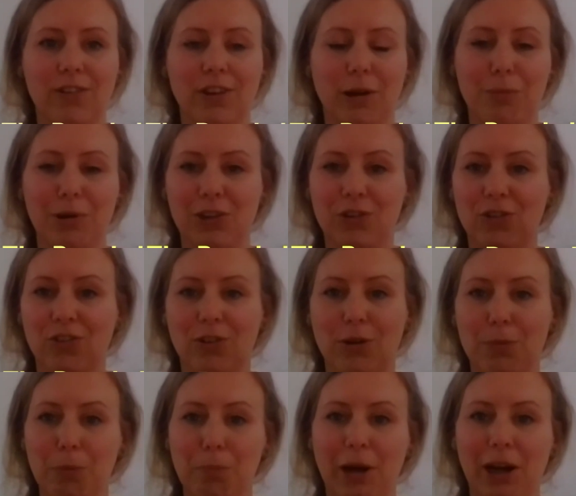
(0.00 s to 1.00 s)
and they might just
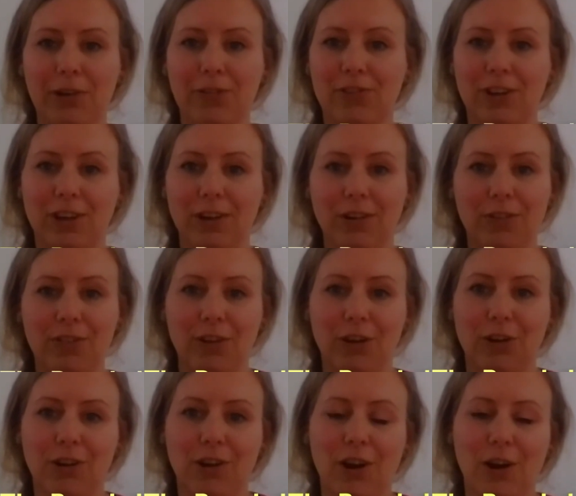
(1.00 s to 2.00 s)
come and bask in the
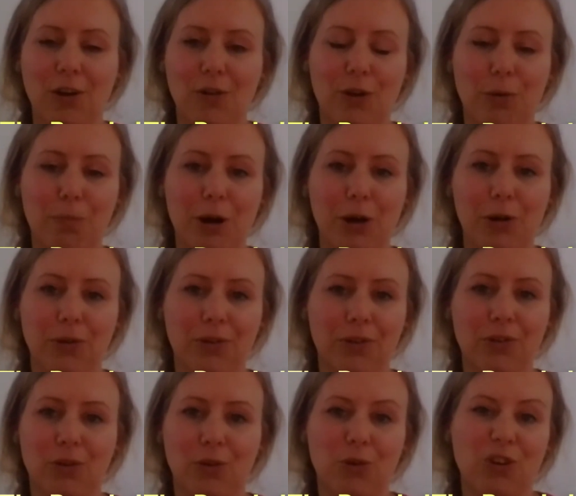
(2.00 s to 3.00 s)
sun over your pond
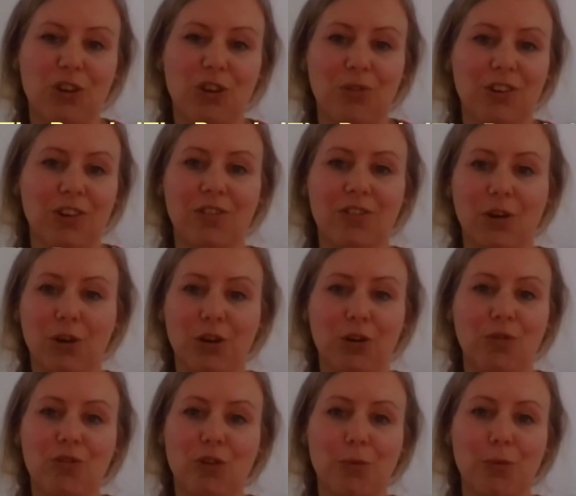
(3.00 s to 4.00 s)
or use it to
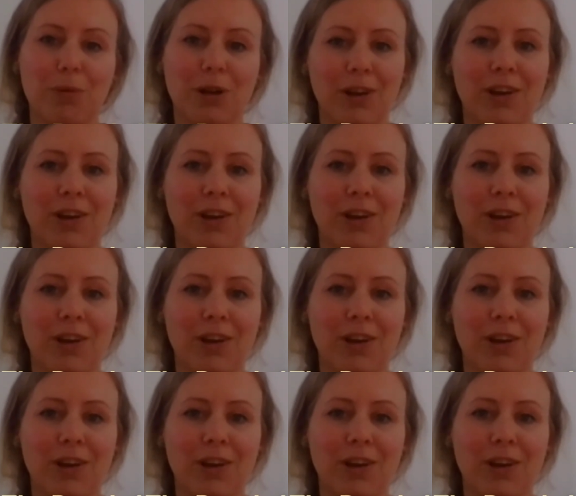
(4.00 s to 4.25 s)
hunt from.